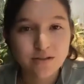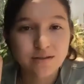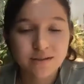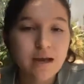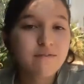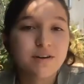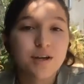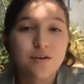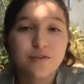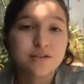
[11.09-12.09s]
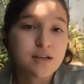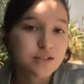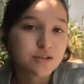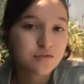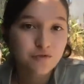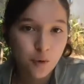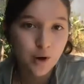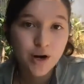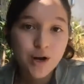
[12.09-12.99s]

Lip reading: so the second video for session 4.